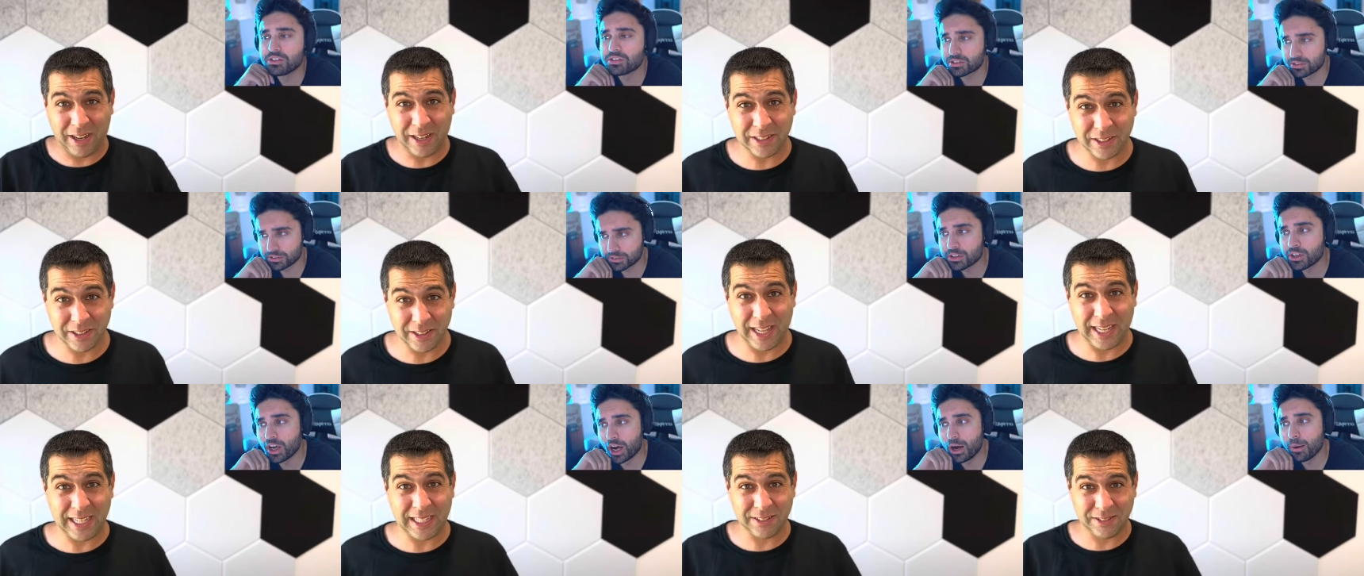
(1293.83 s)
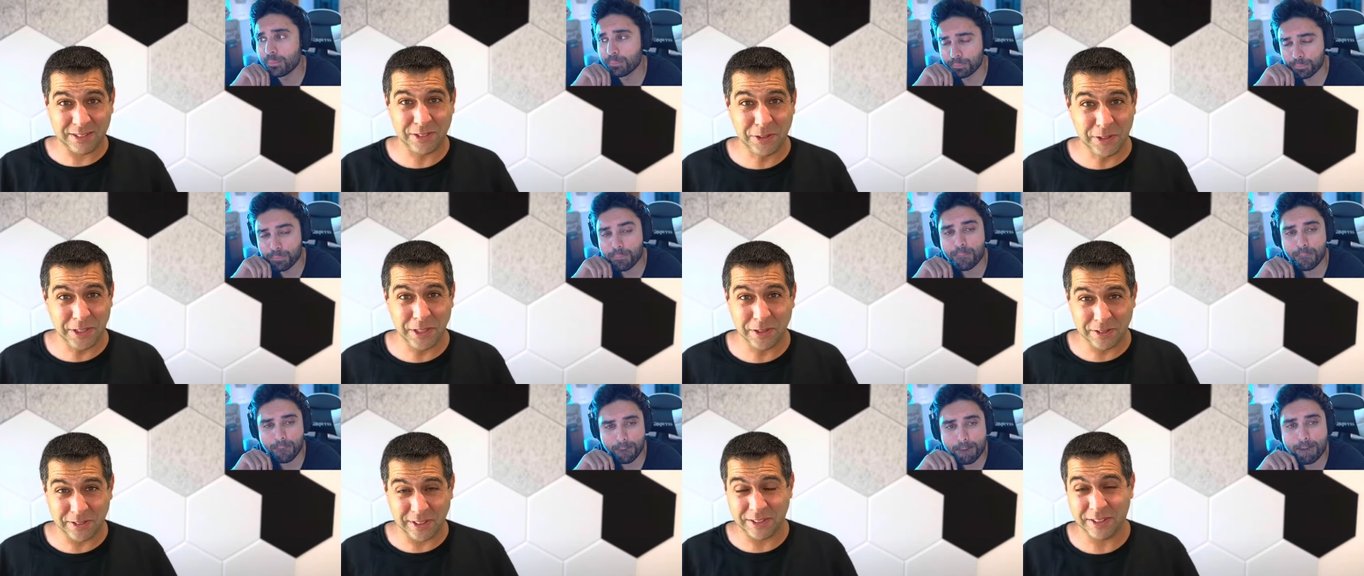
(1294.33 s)
Speaker 1: underlying
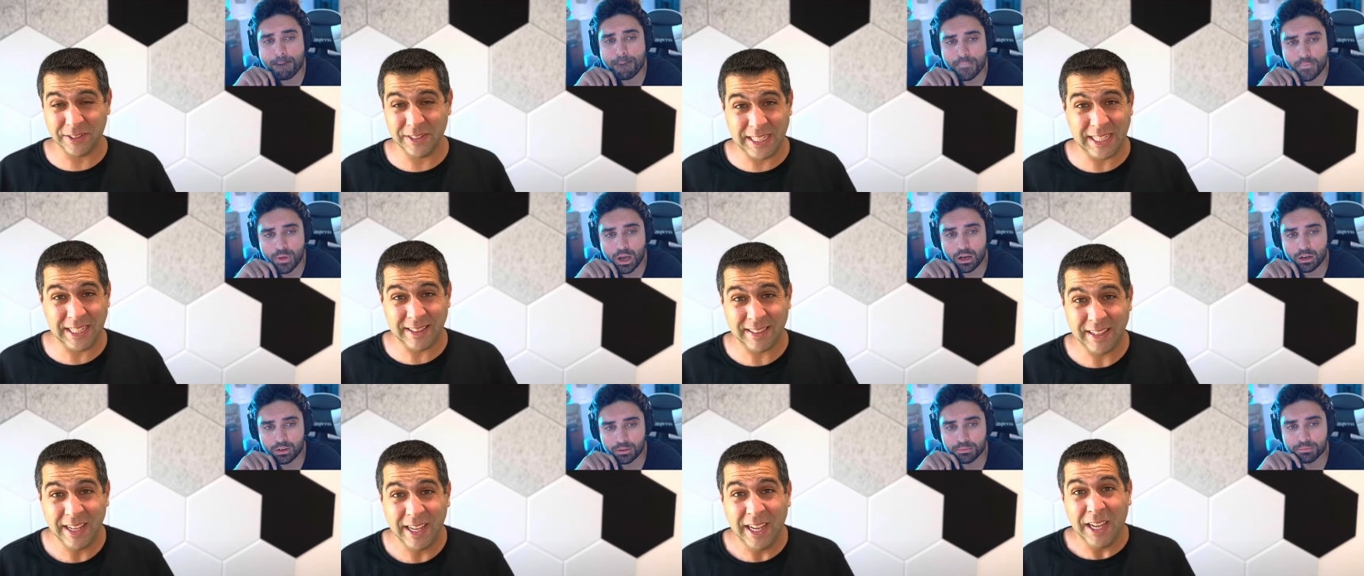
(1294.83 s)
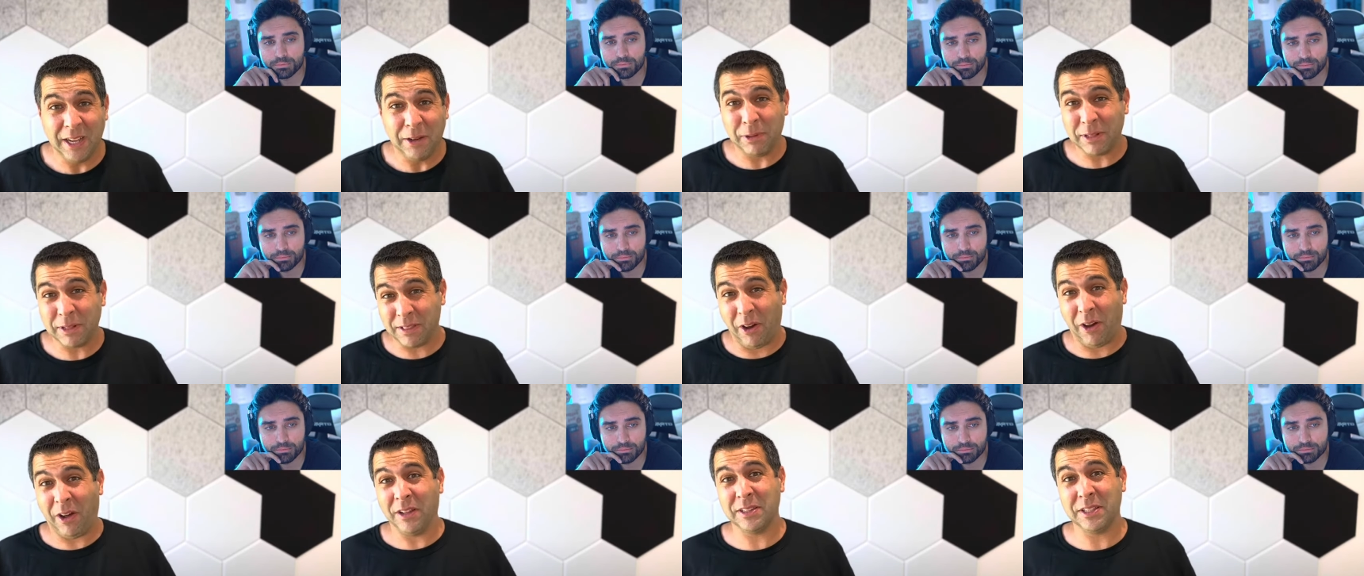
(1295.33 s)
studios
Speaker 2: underneath
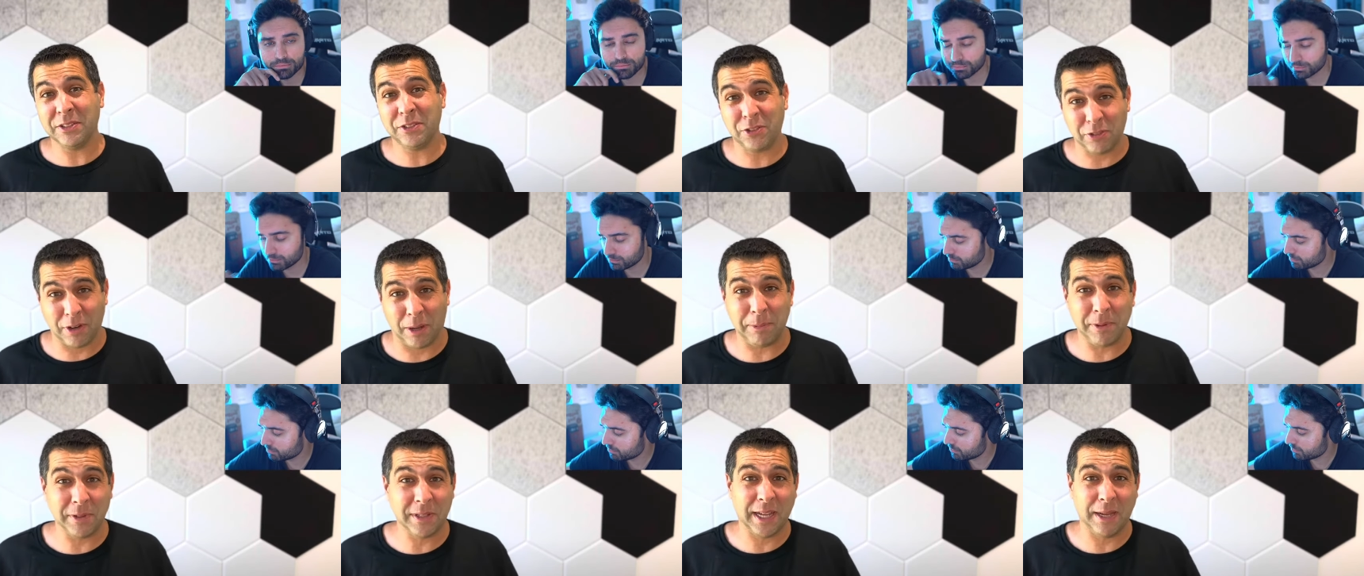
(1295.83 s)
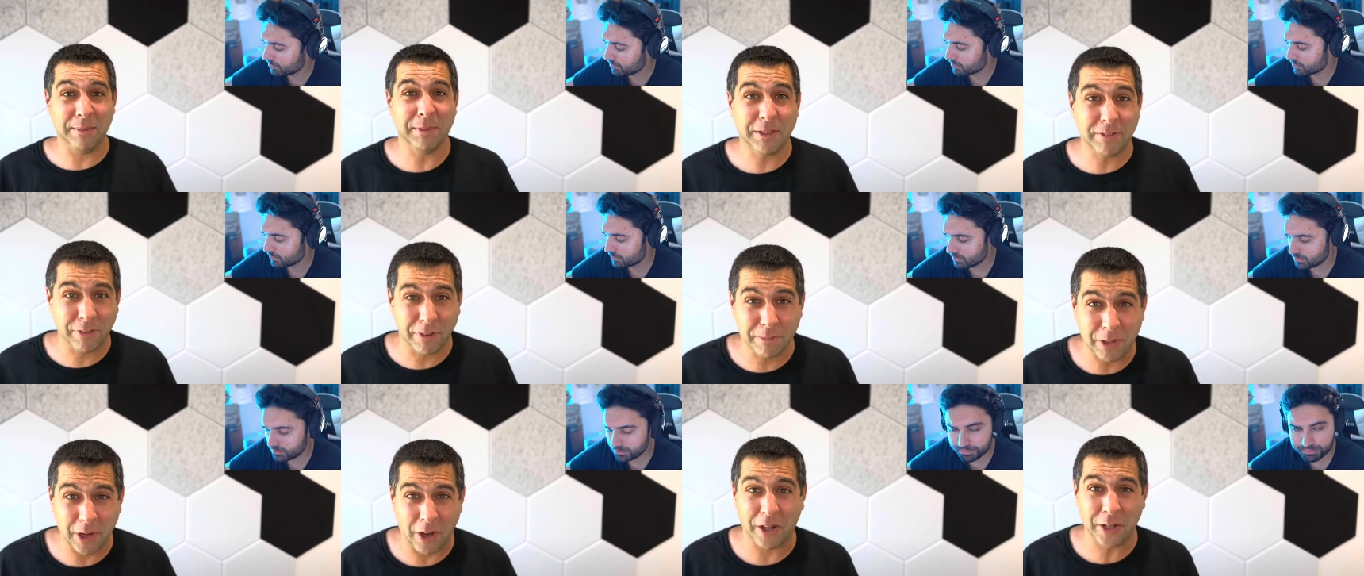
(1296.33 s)
with all this trouble
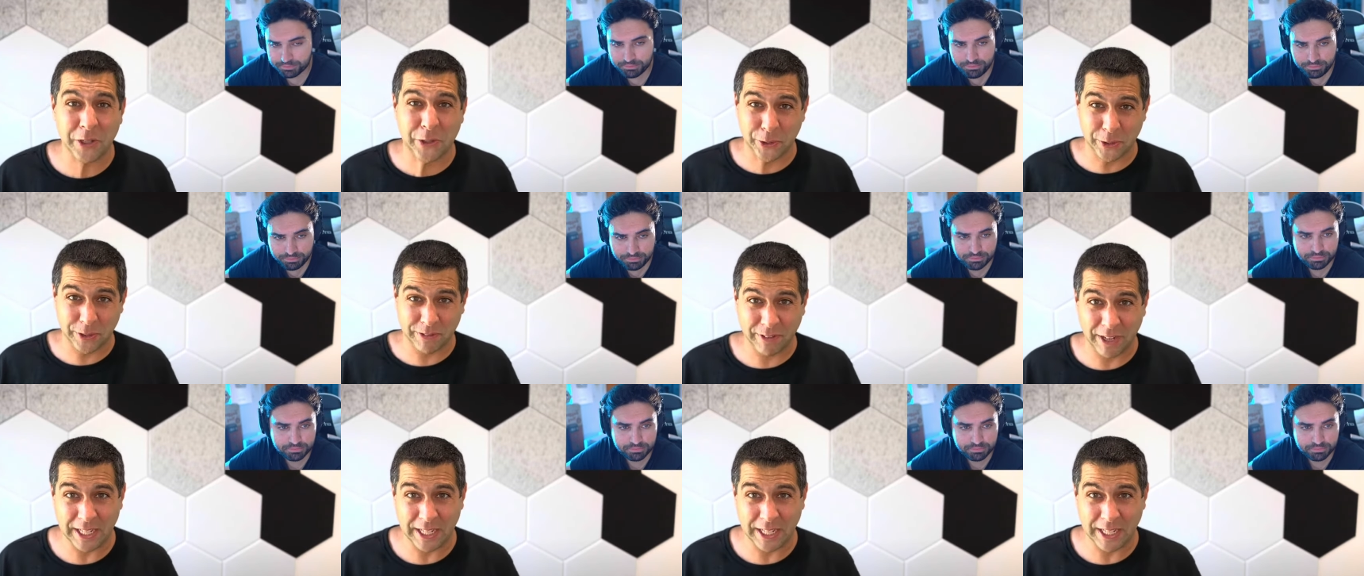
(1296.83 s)
coming from Concord